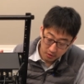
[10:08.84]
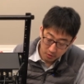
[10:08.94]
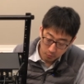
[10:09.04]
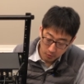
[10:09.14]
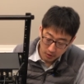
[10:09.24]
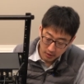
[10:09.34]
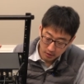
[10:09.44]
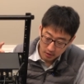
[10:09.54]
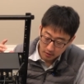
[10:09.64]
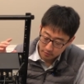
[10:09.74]
is what
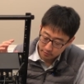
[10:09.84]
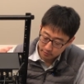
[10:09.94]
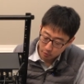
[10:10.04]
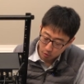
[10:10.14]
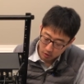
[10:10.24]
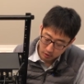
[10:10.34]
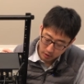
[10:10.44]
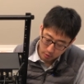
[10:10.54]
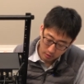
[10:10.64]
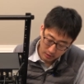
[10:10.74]
four
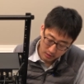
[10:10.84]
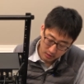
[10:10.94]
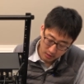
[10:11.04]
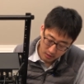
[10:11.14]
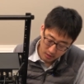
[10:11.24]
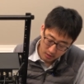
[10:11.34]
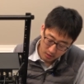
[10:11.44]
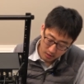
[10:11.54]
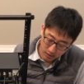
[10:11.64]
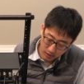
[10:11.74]
Q L X D
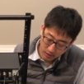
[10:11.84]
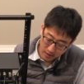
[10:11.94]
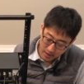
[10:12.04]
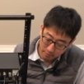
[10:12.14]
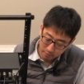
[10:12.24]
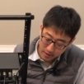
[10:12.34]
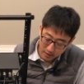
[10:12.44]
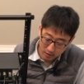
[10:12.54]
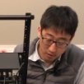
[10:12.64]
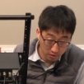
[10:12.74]
uh, half
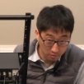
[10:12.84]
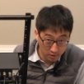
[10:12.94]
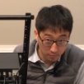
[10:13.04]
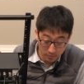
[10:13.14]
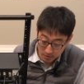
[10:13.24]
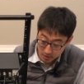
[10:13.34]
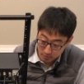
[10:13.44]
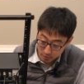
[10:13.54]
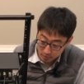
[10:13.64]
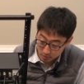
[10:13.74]
rack unit
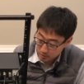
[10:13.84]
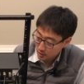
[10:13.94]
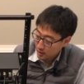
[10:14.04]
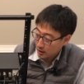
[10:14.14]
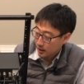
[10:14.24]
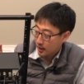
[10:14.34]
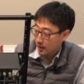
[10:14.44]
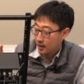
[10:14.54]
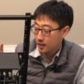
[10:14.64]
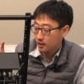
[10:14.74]
receivers
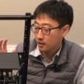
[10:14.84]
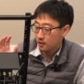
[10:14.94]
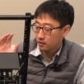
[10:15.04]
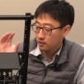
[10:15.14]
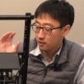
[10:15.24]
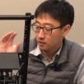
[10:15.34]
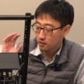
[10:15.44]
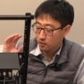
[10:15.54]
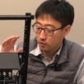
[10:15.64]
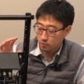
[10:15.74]
and
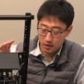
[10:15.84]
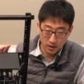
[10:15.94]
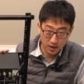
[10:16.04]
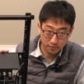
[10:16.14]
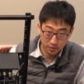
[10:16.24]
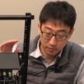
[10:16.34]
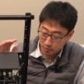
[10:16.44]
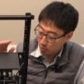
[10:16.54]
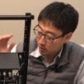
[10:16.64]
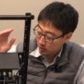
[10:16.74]
the U A eight four
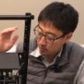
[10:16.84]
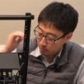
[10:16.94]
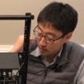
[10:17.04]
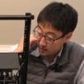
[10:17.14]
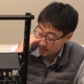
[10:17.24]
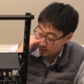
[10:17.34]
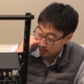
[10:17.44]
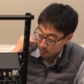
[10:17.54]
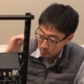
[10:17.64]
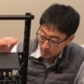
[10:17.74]
four plus S
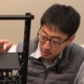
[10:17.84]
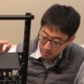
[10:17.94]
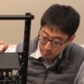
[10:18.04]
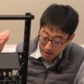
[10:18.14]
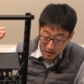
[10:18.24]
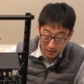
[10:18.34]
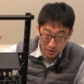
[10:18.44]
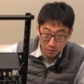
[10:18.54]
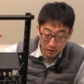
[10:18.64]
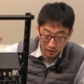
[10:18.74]
W B back of
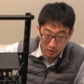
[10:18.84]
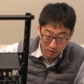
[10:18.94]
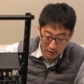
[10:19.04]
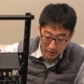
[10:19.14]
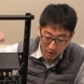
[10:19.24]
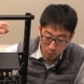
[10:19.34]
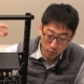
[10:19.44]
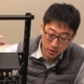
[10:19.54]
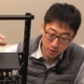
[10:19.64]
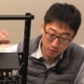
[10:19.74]
the unit looks like
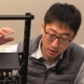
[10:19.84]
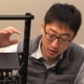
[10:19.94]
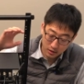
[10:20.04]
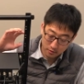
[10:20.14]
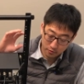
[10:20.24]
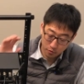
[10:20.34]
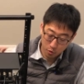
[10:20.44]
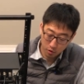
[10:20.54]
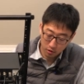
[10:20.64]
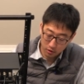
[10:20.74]
when you connect
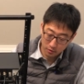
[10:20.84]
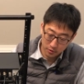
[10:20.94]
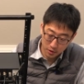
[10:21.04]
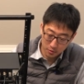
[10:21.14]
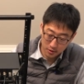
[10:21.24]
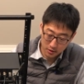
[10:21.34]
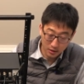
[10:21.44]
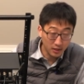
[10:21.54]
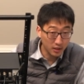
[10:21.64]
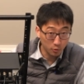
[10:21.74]
four of the units
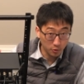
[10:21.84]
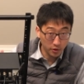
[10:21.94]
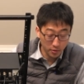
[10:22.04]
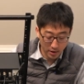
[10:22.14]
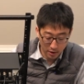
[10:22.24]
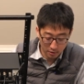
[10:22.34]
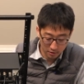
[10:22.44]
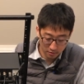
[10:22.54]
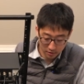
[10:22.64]
together with the power.